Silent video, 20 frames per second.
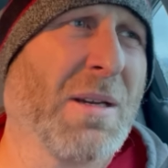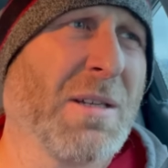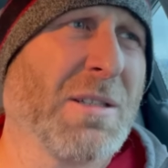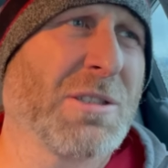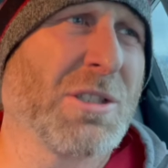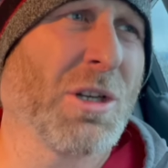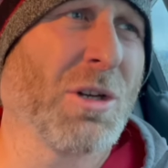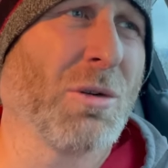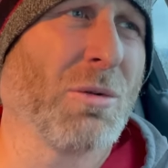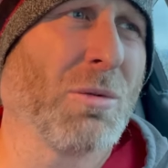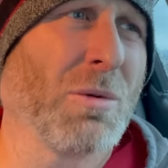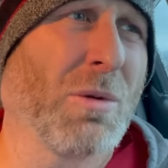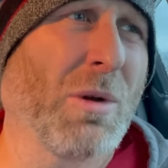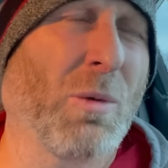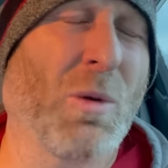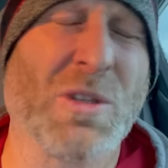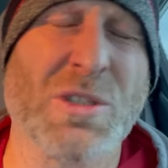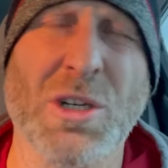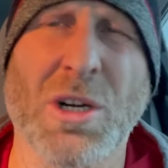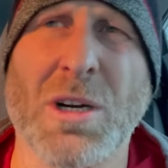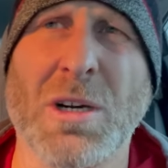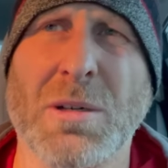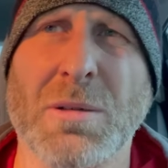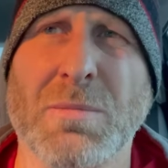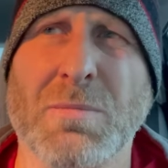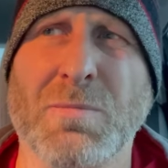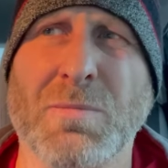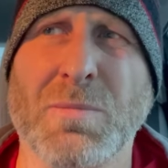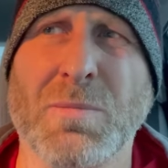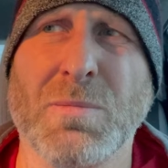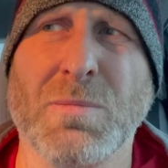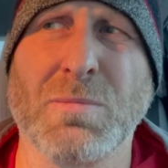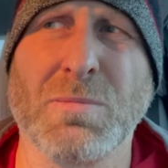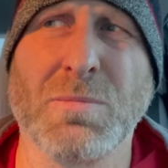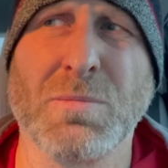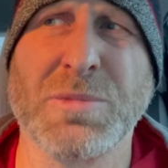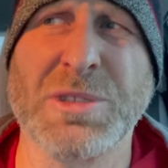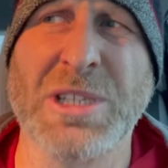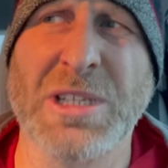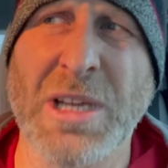So, which are
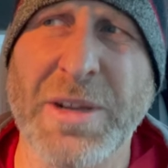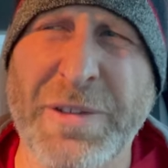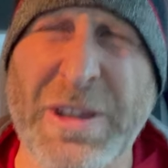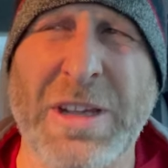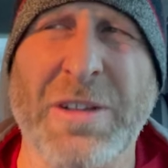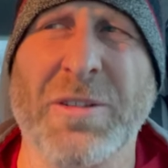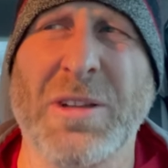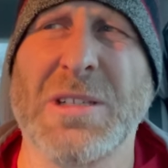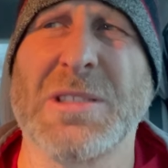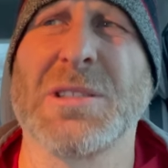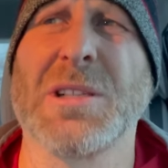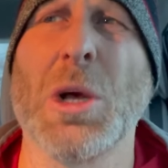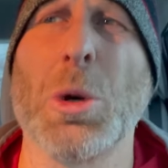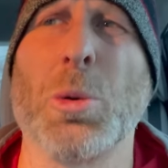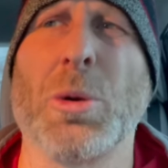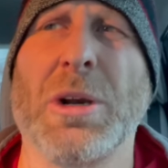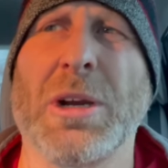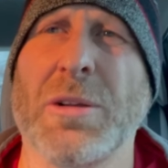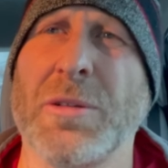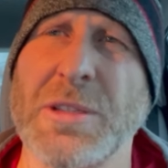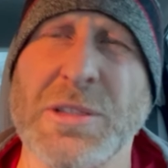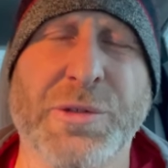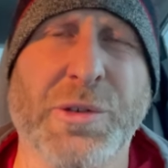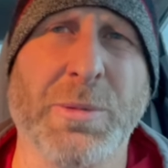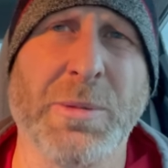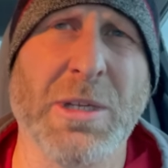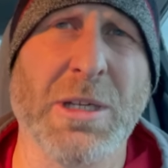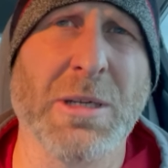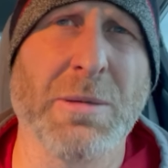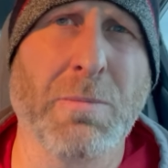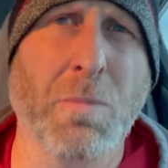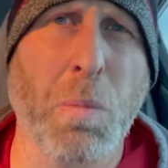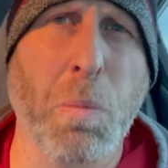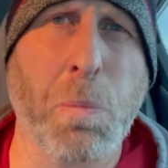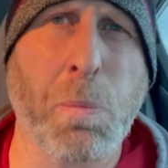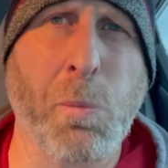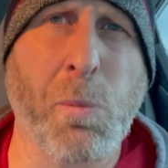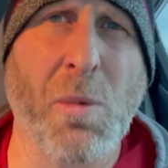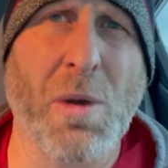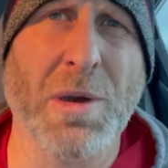significantly slower, at least for me.
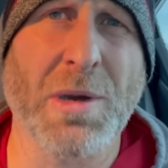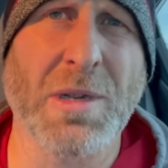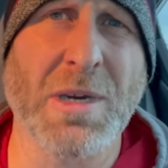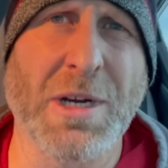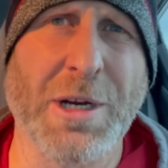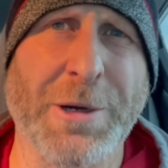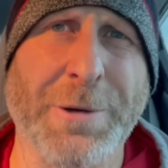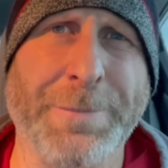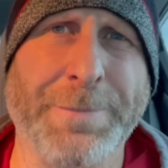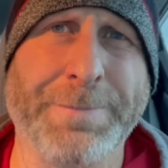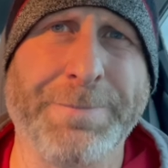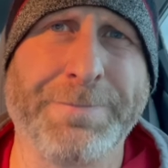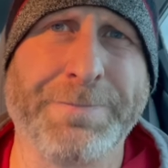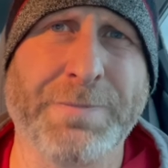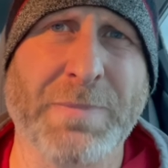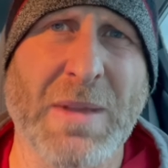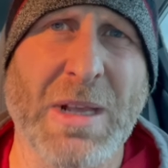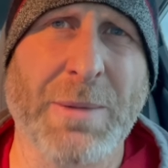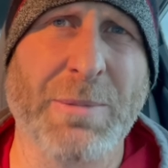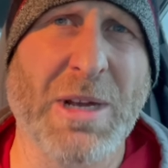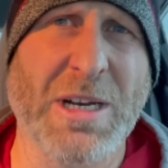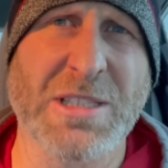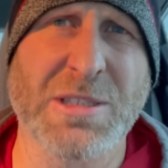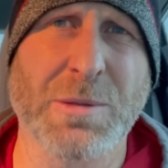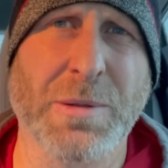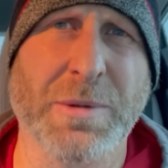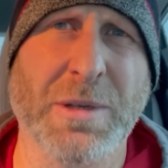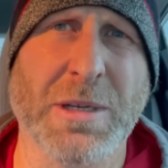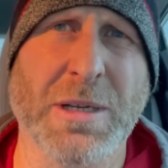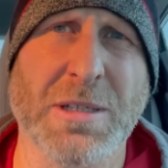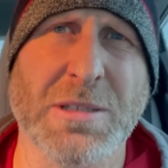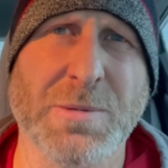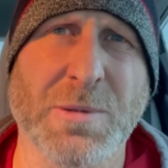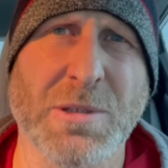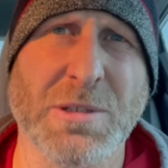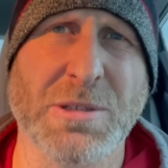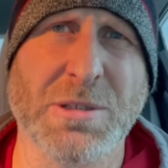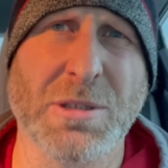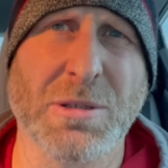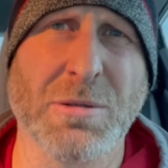I'm not a swimming
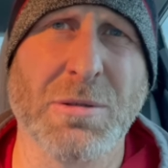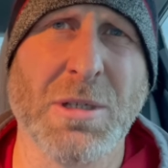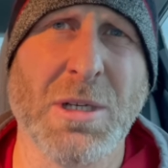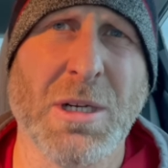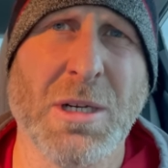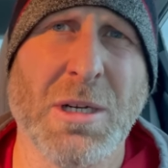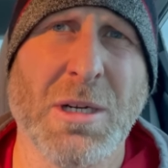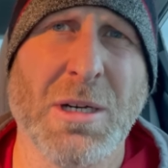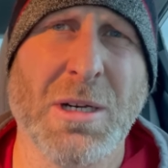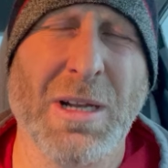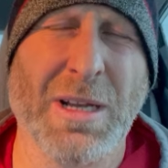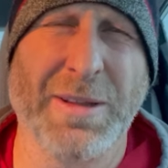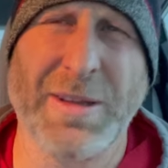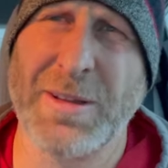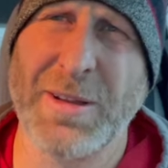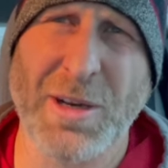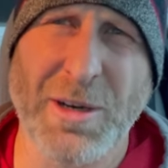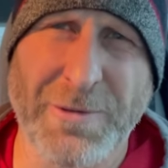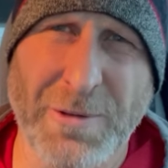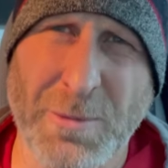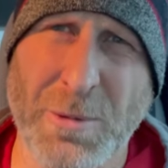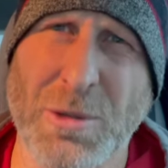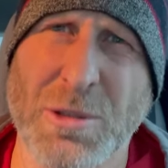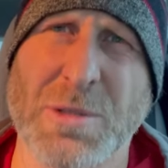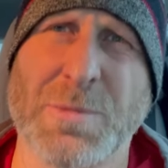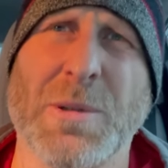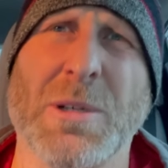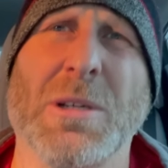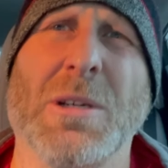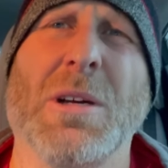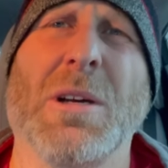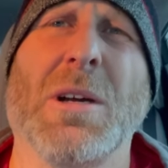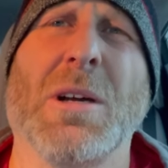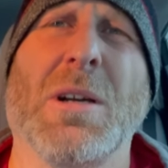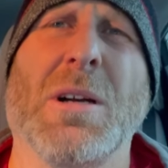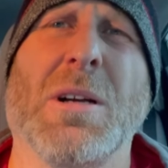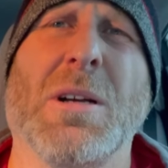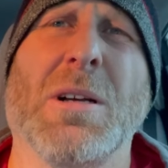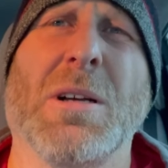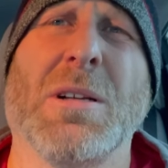expert, so I think they are for most, but
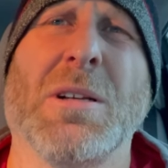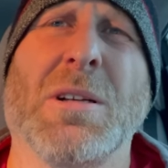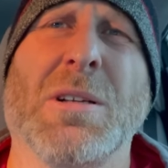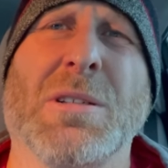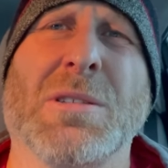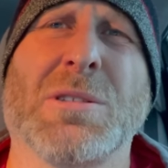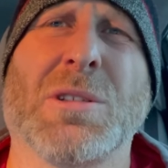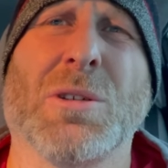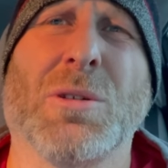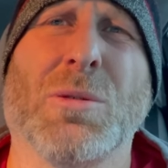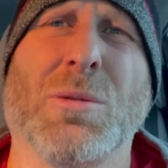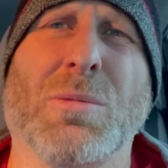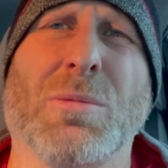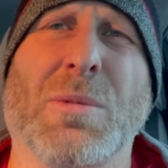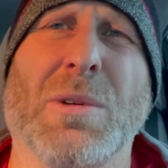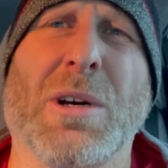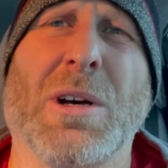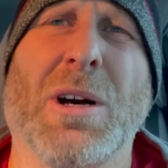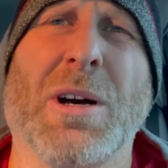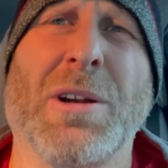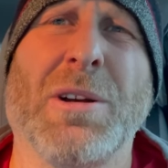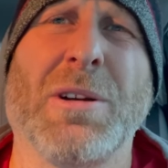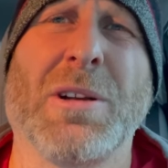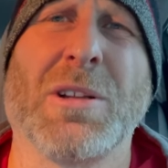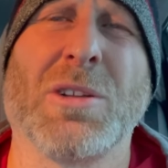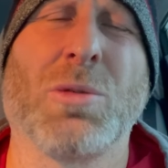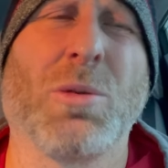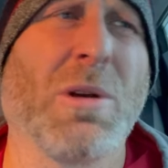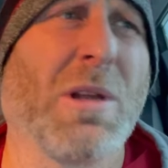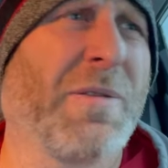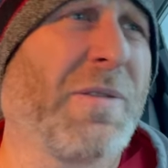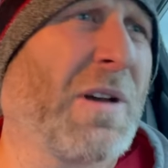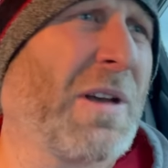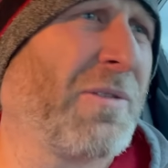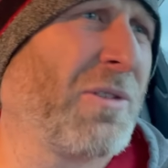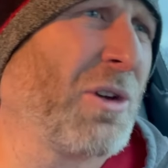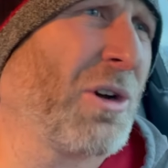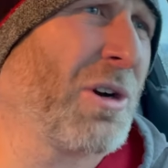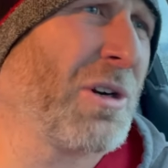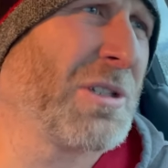so 125
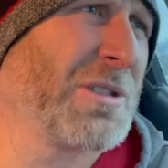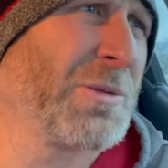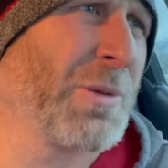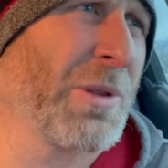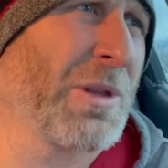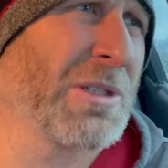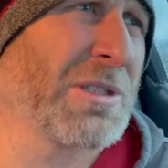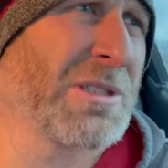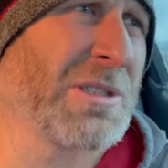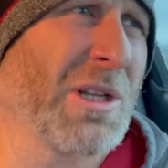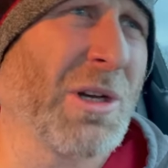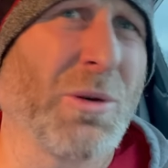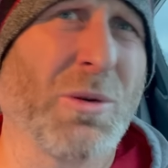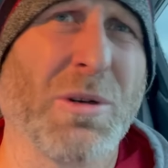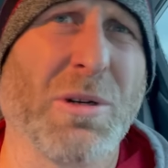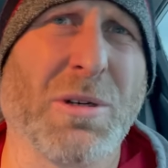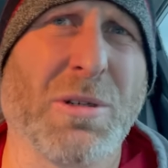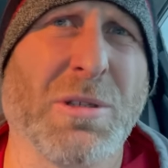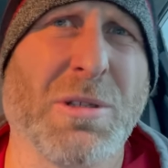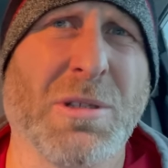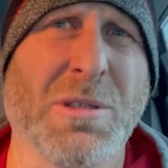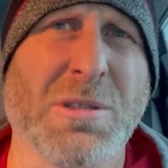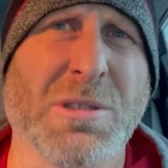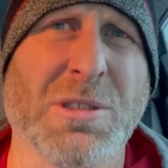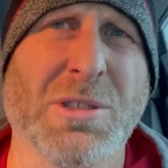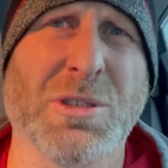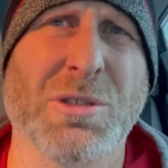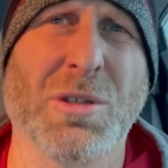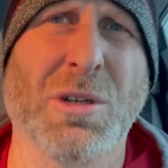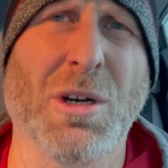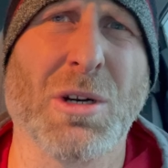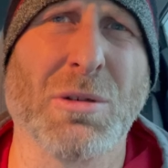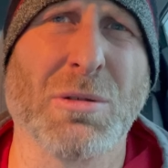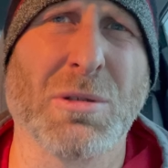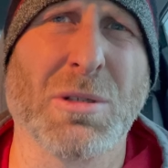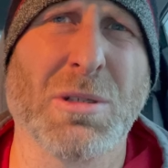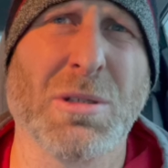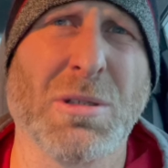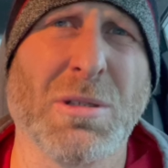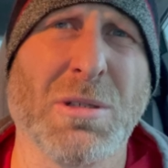yards with a slower stroke,